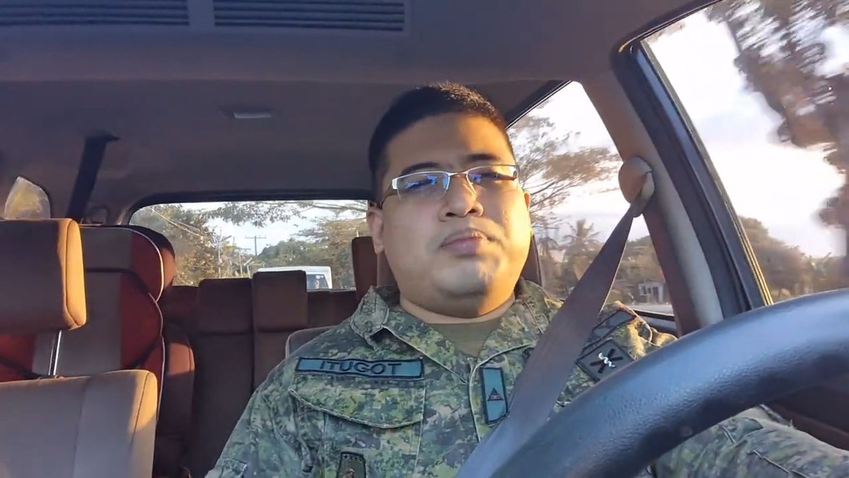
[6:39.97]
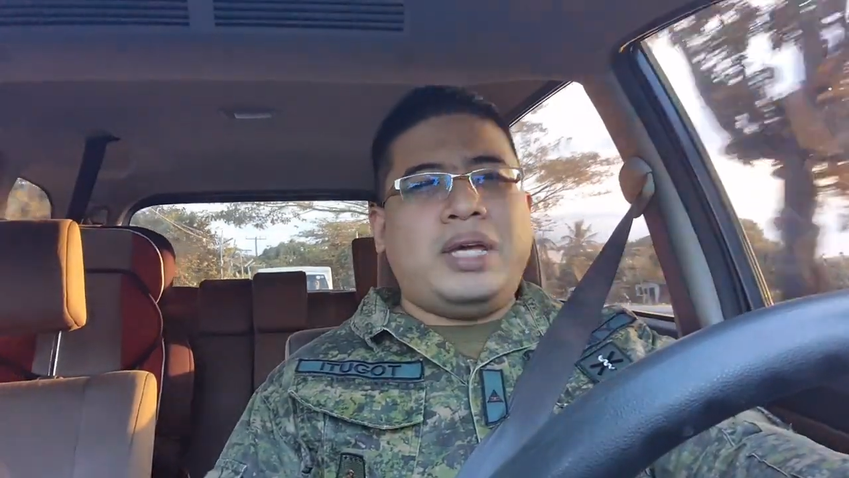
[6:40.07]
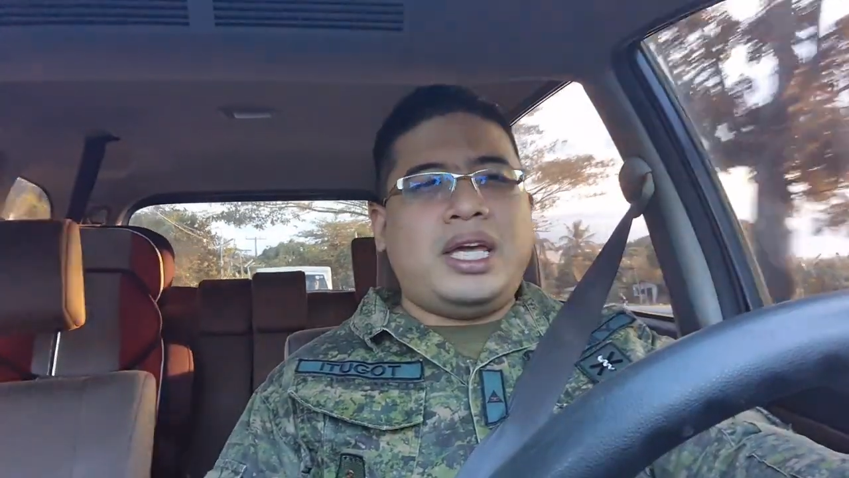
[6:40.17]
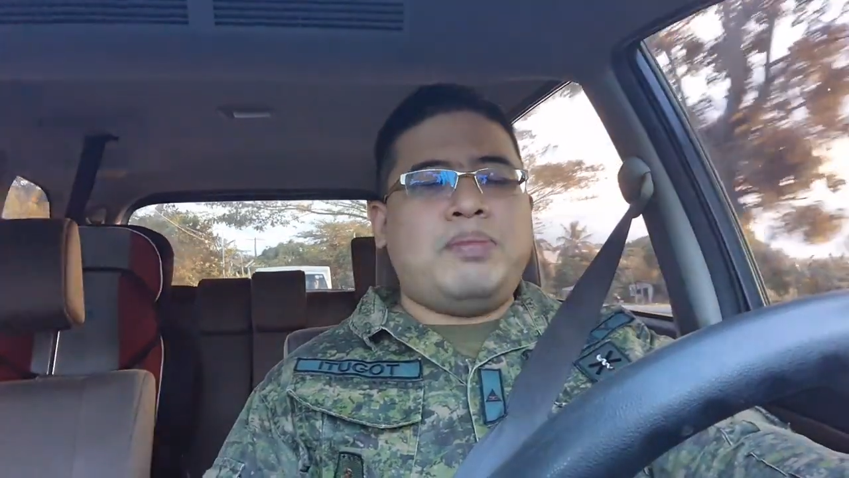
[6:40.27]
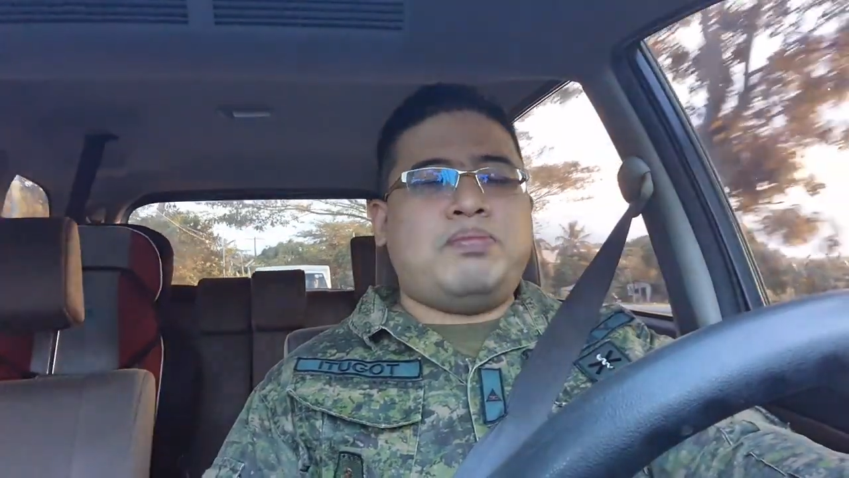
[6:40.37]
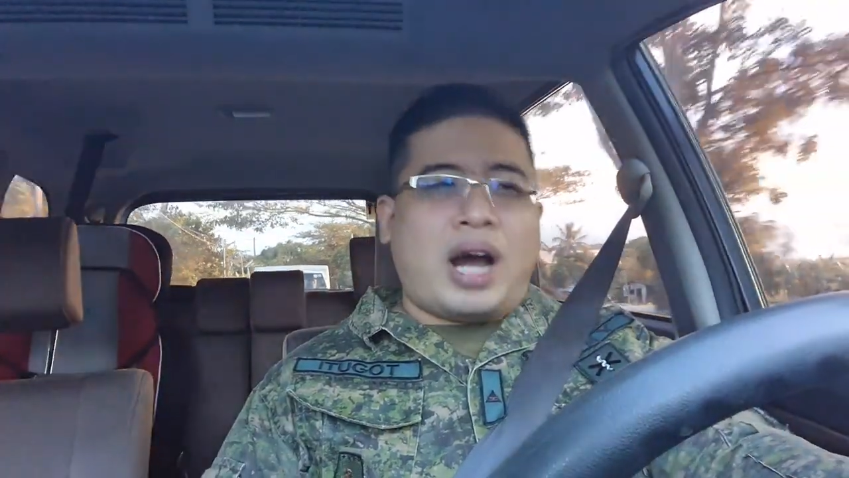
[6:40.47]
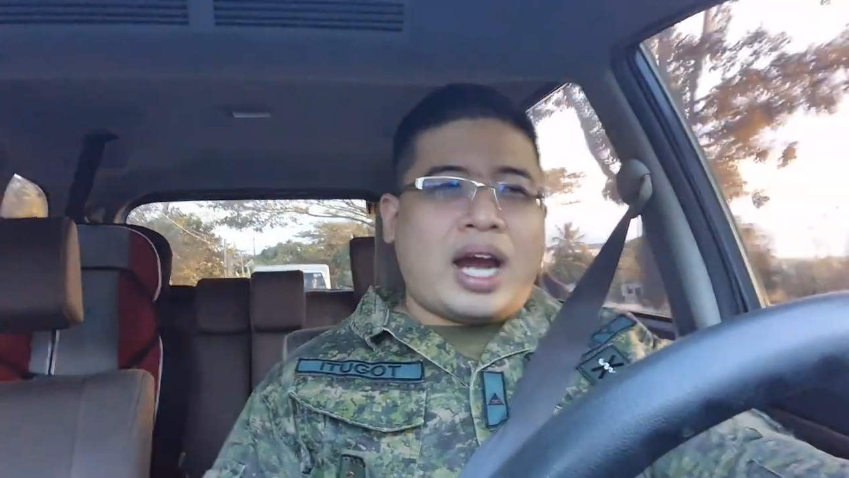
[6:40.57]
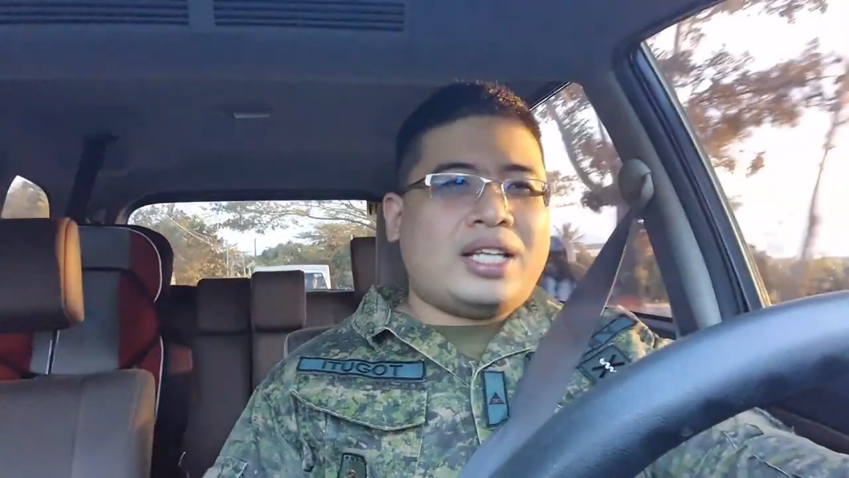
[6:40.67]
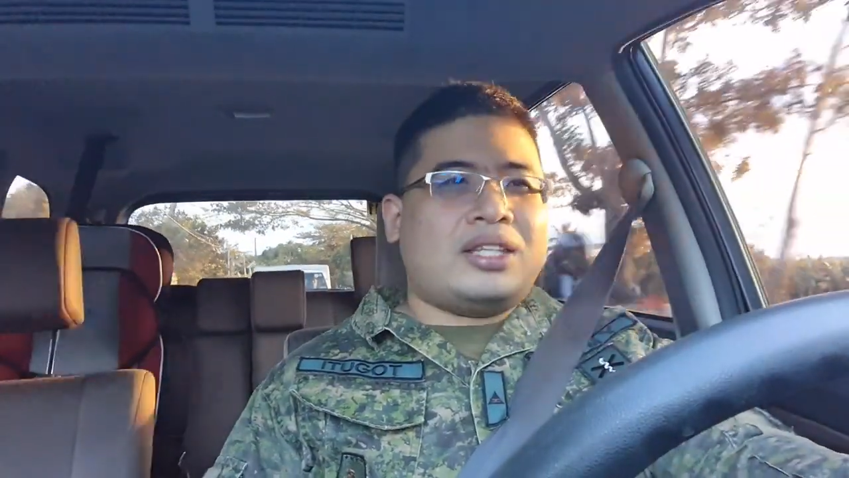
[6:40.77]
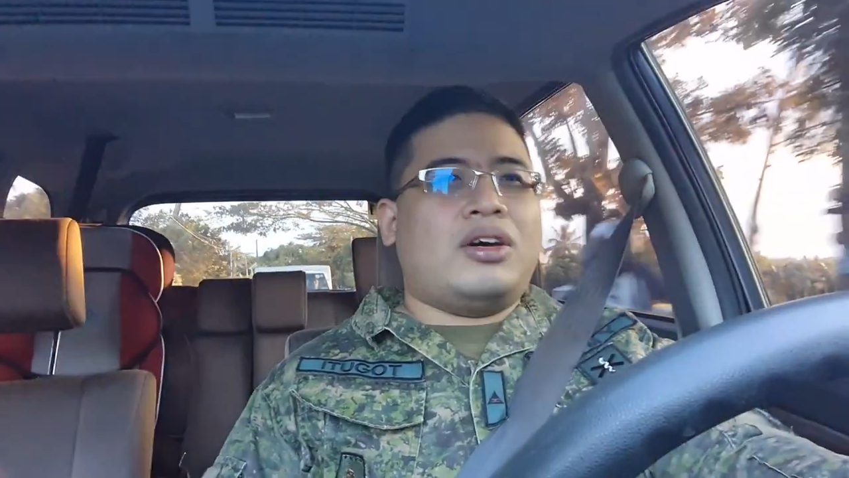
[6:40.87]
be
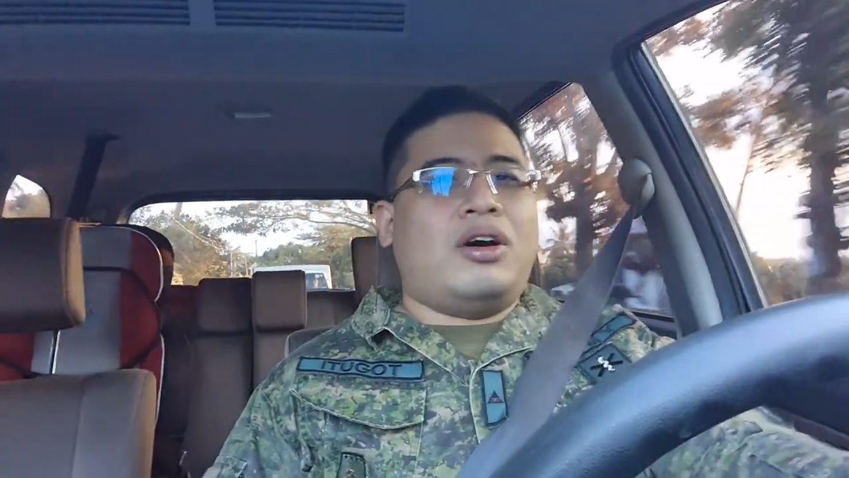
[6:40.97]
part